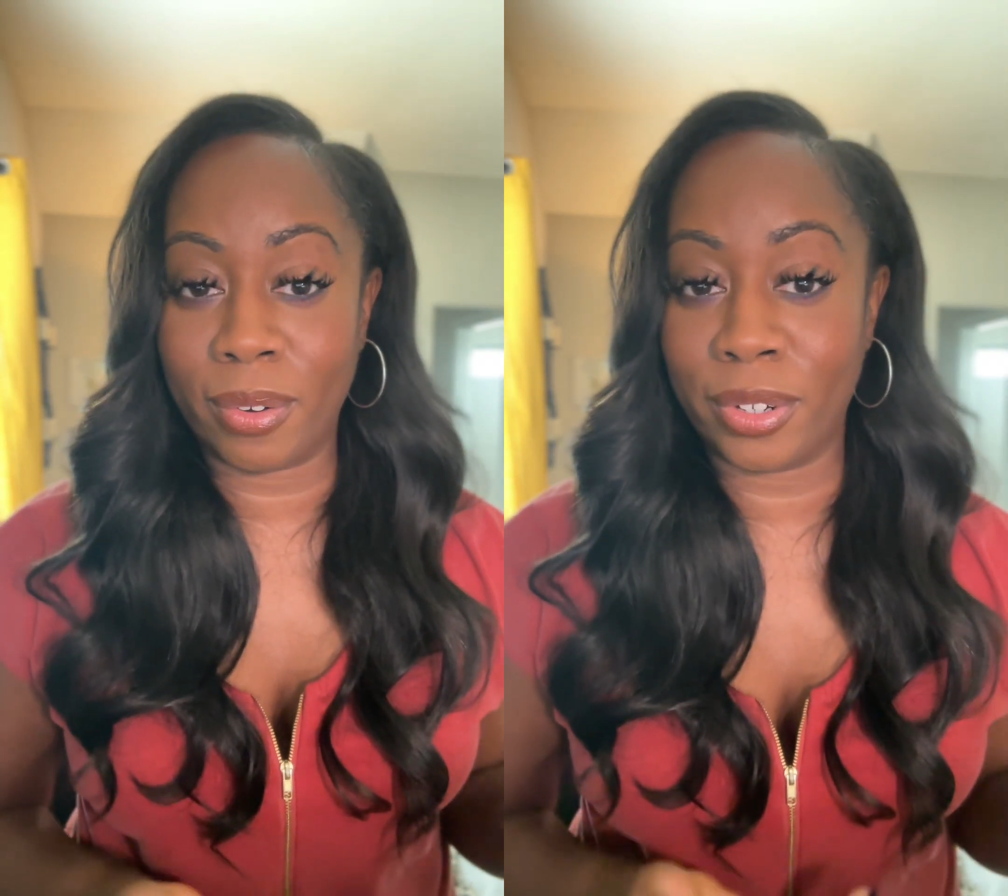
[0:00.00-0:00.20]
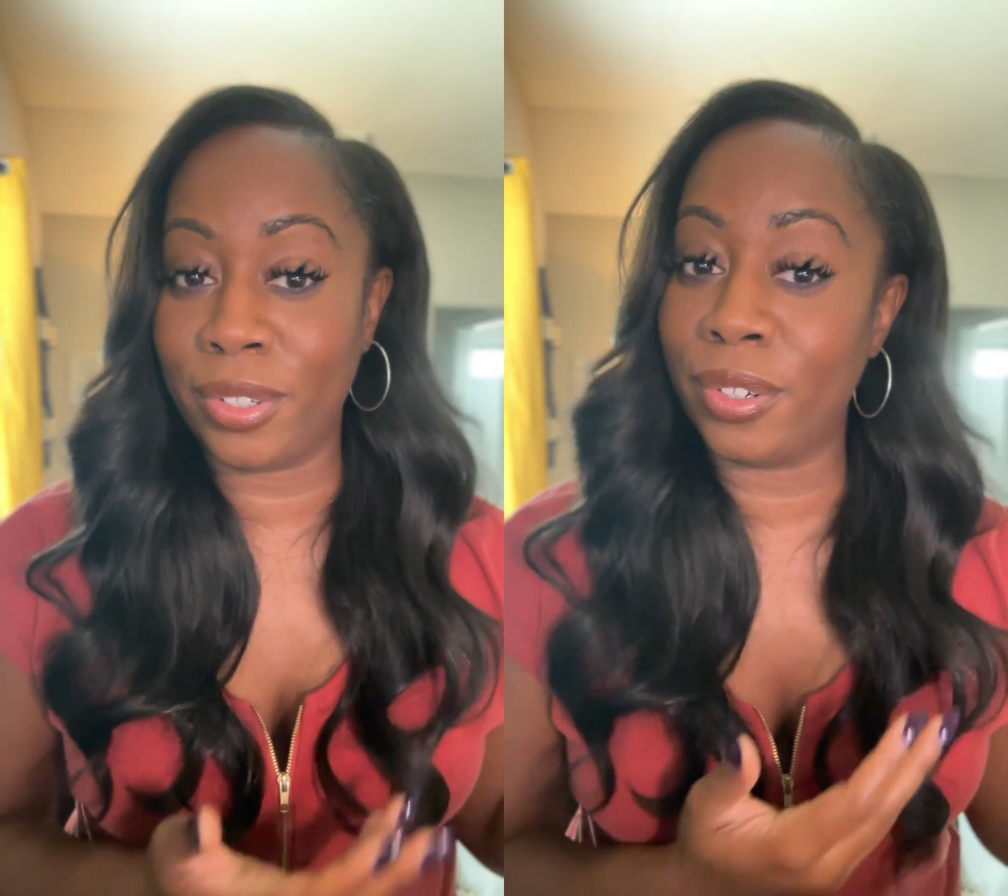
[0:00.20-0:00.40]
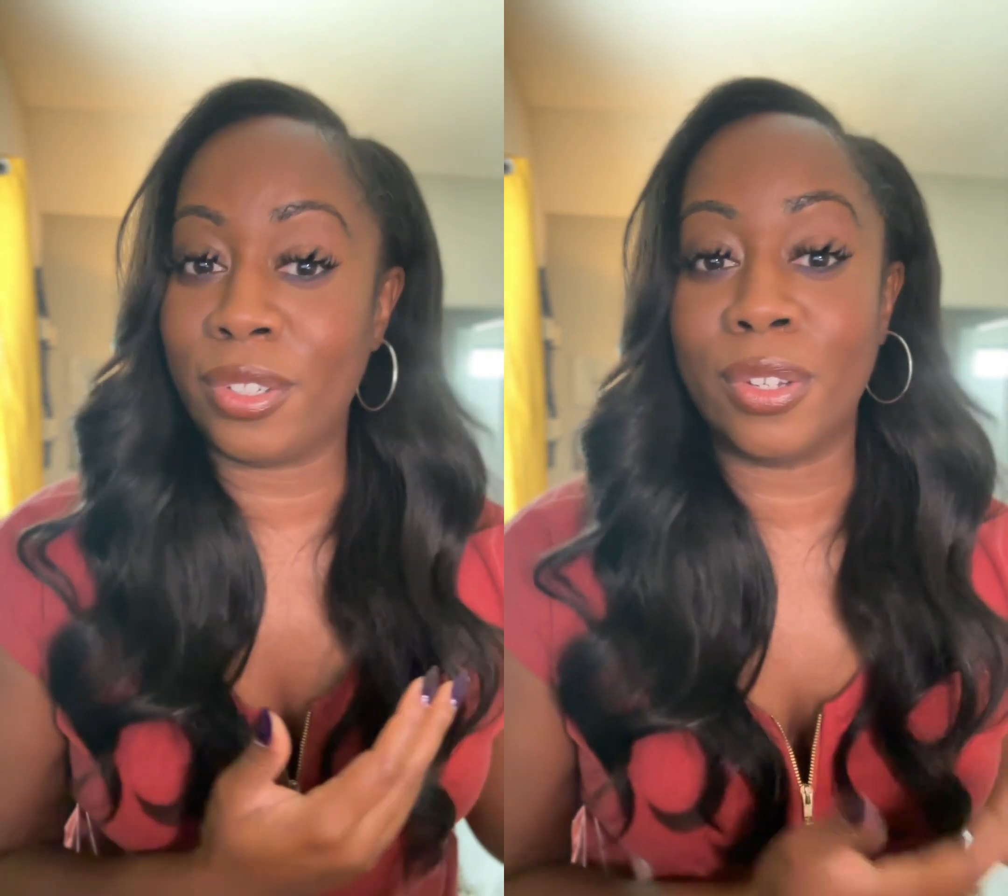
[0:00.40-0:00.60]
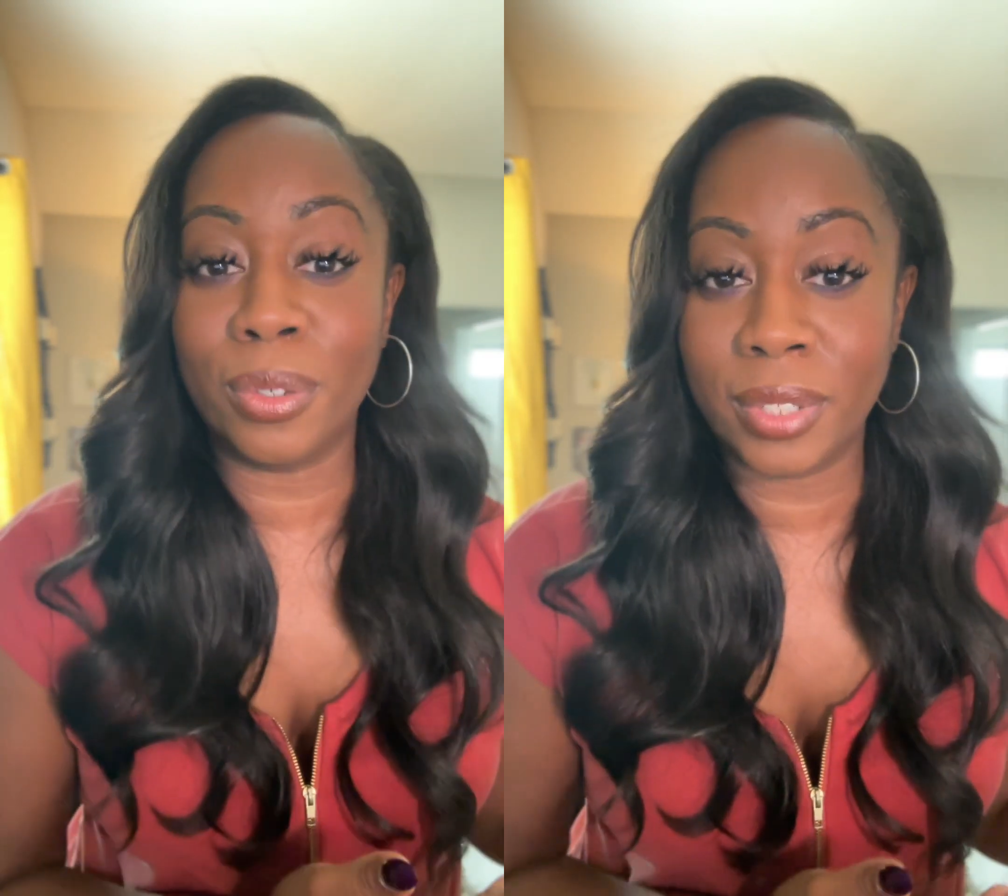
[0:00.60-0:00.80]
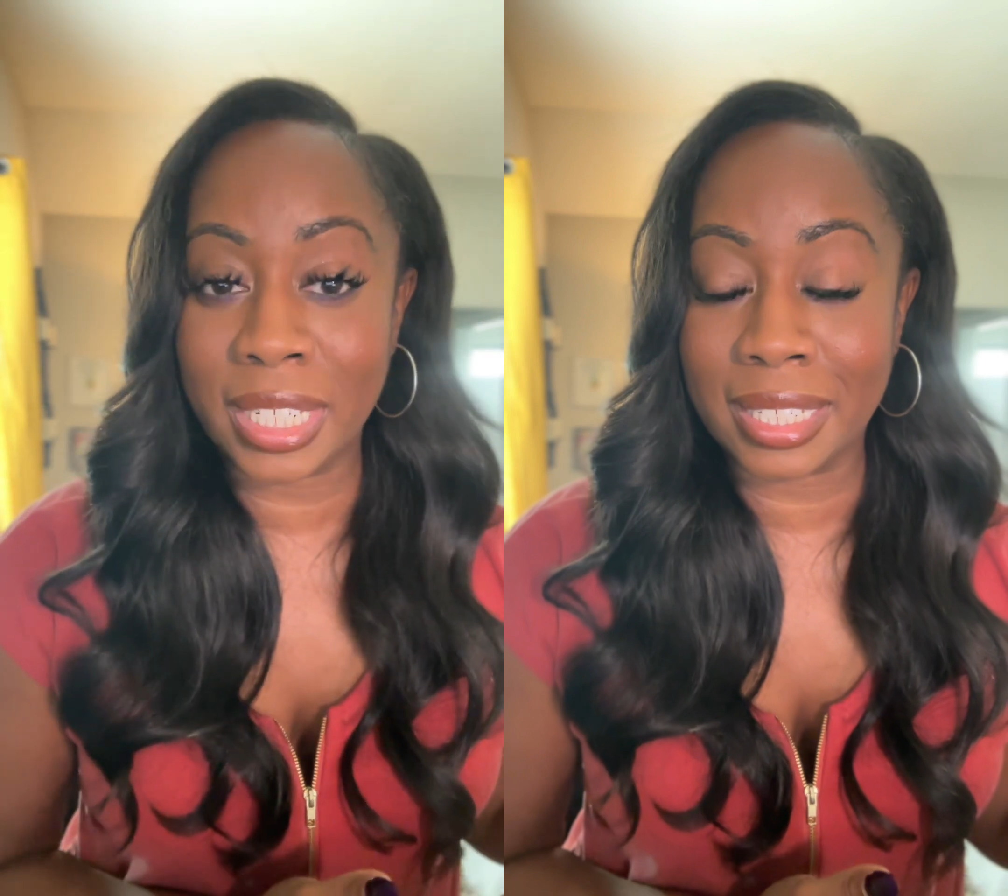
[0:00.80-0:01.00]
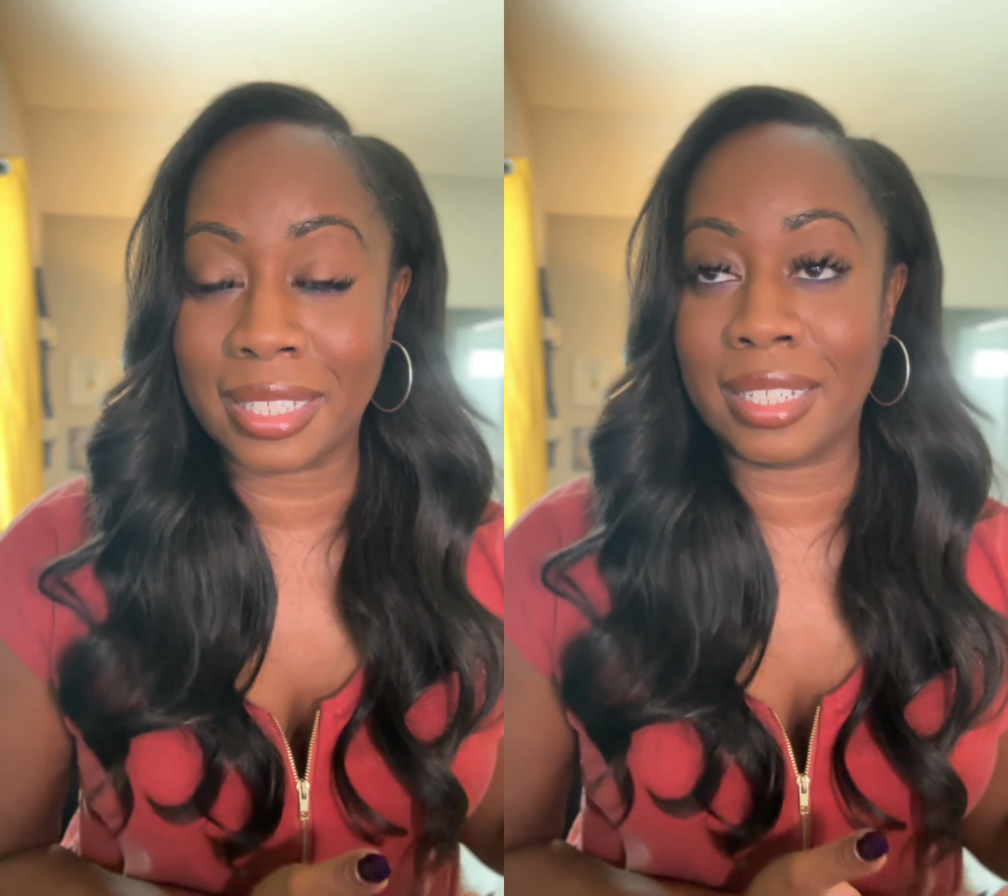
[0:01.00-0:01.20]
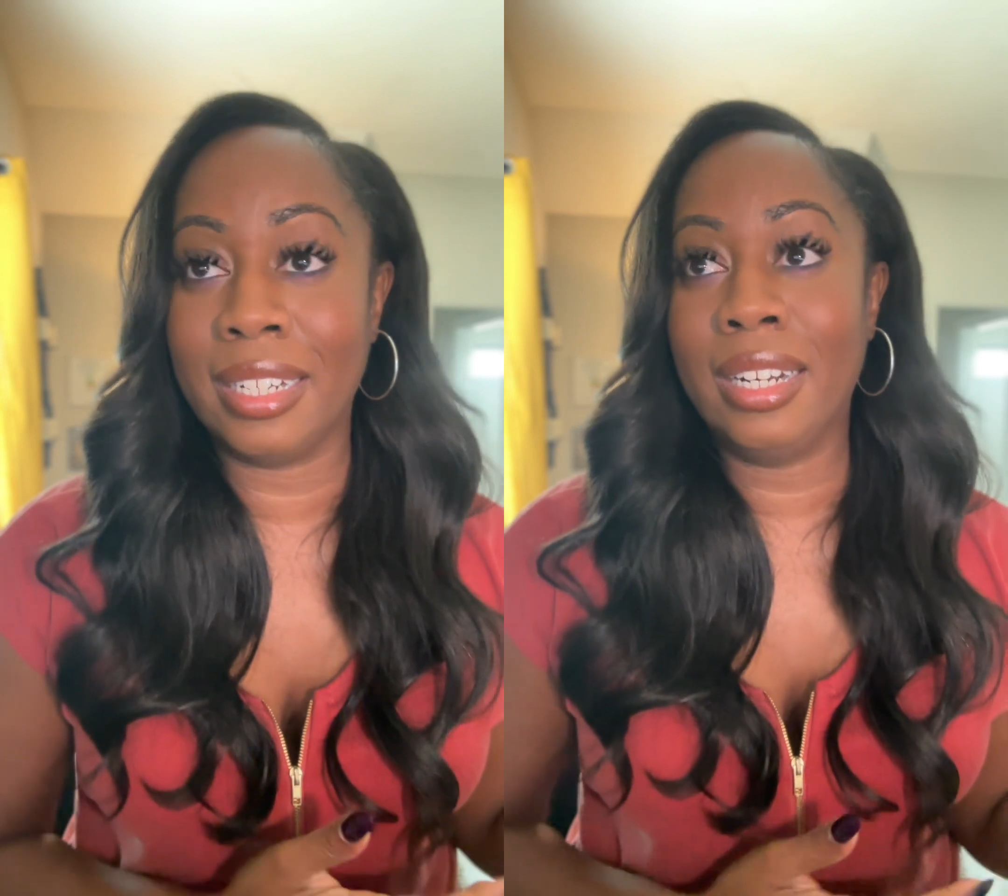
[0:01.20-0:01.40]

on your to-do list,